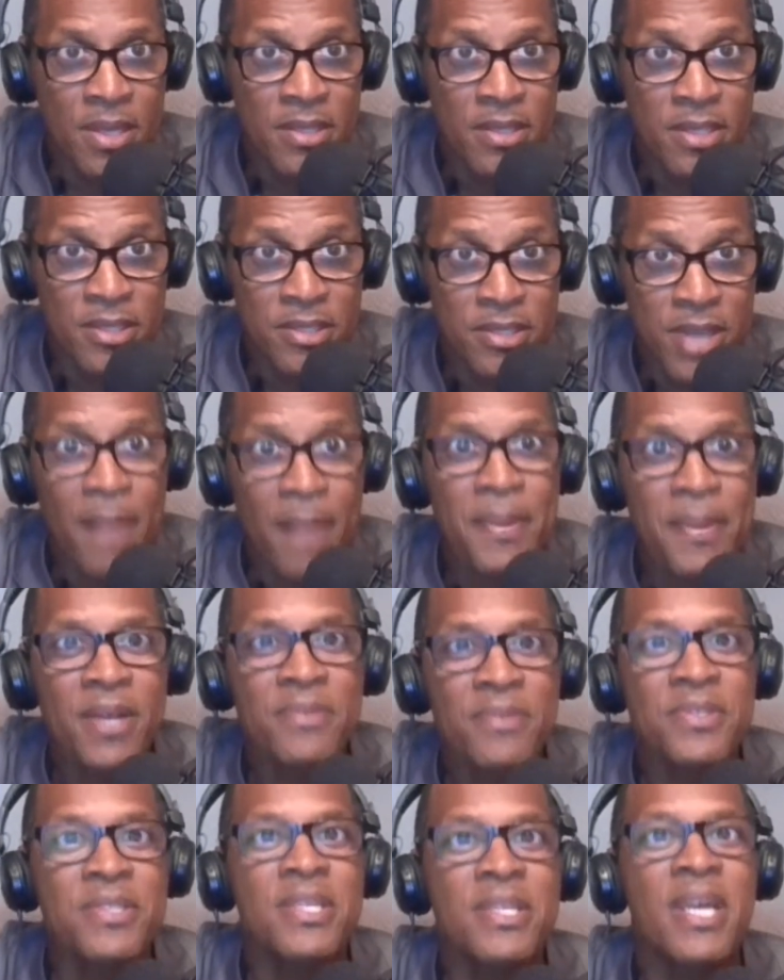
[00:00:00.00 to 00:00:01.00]
The topic
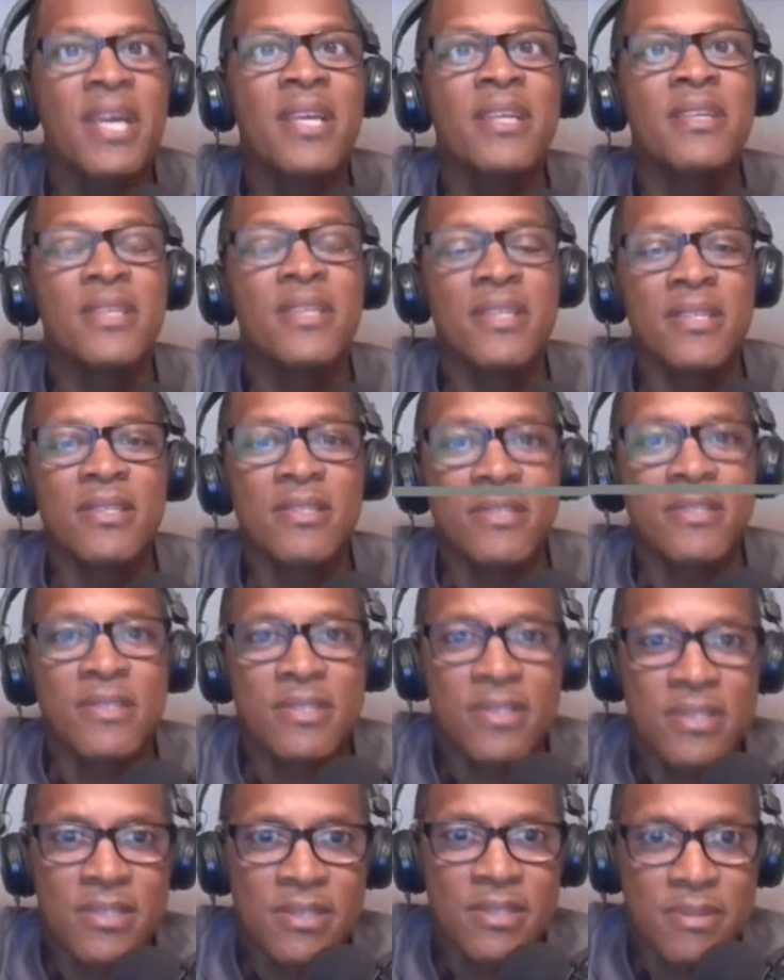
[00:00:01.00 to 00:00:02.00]
of the day
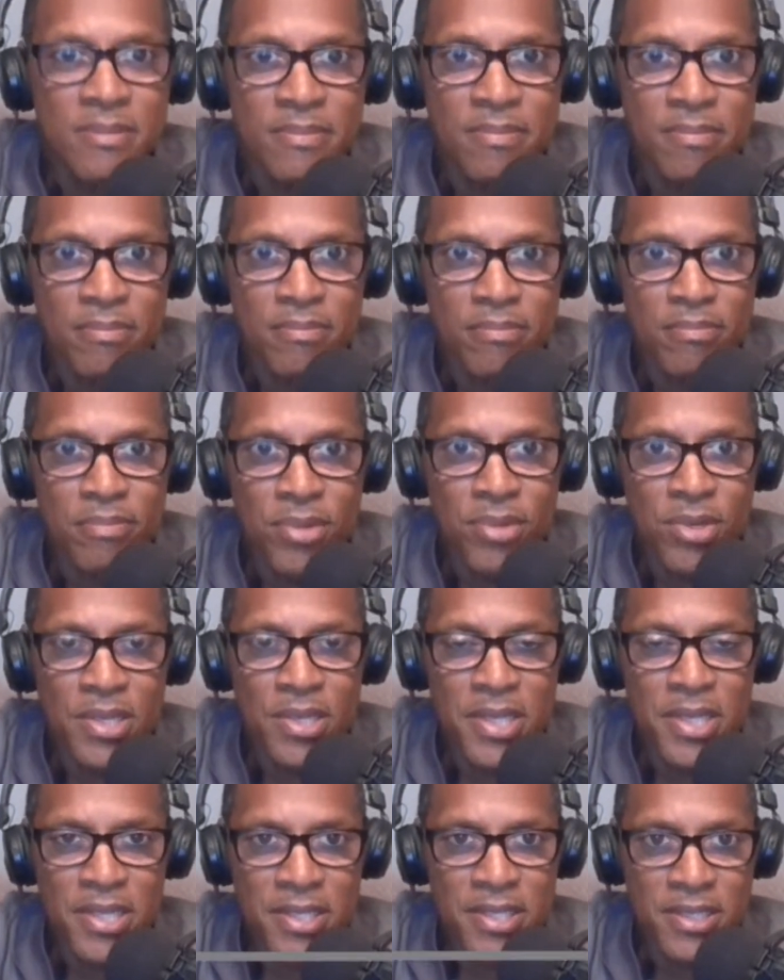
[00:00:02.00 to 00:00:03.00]
is
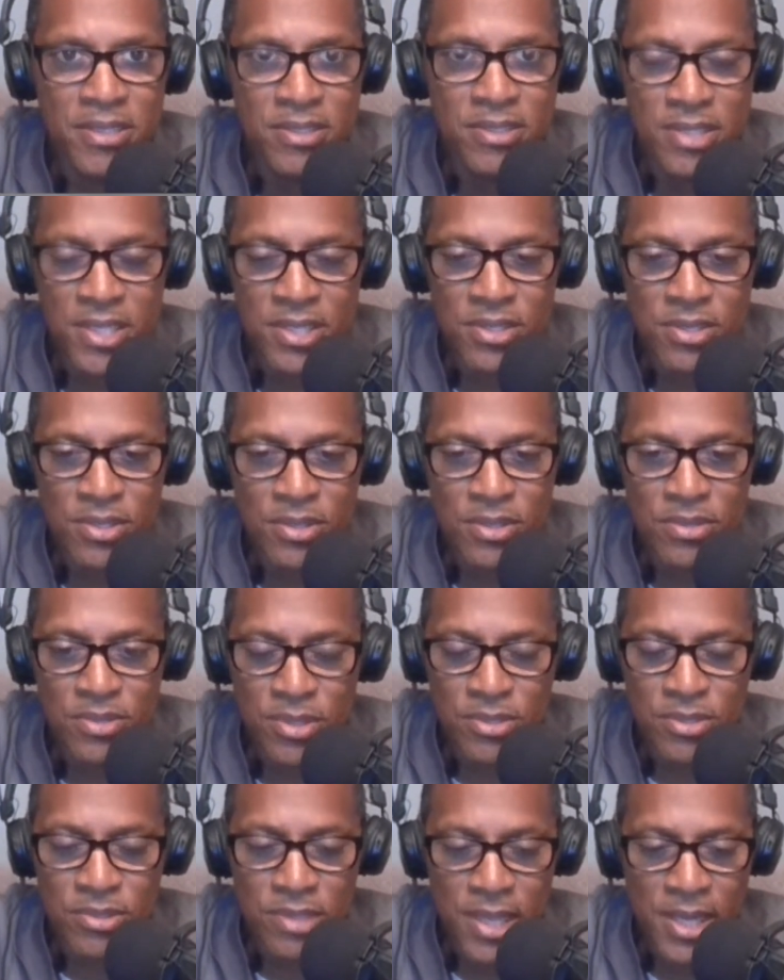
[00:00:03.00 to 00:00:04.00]
bullying. Continue
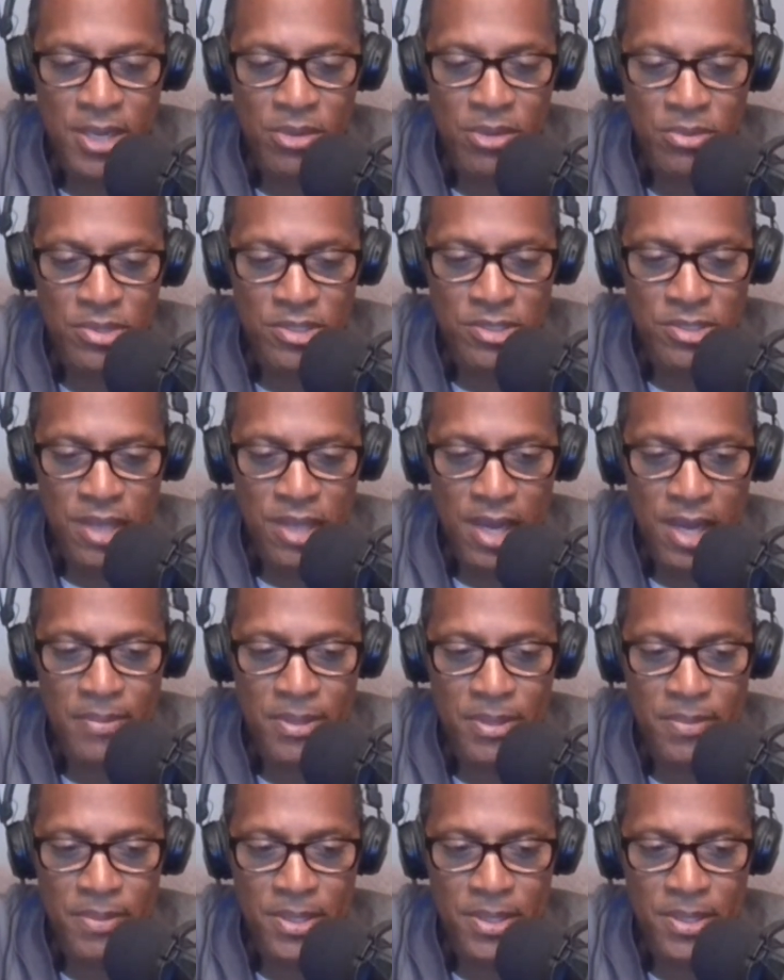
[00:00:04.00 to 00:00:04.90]
to stay on this topic